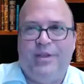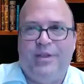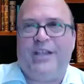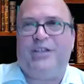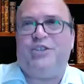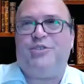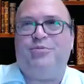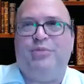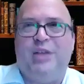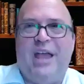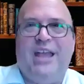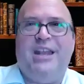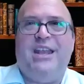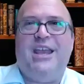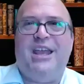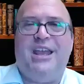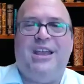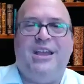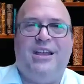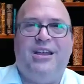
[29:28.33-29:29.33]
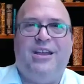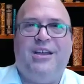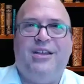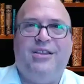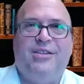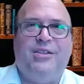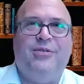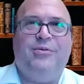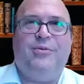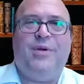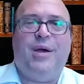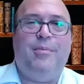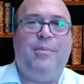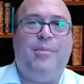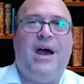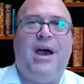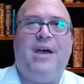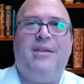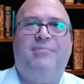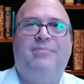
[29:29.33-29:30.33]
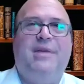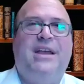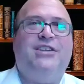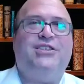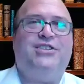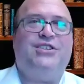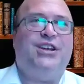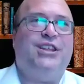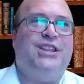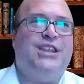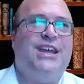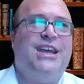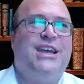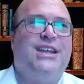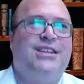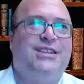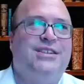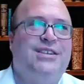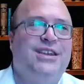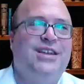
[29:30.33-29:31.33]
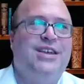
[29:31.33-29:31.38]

explaining the Ramban based on that.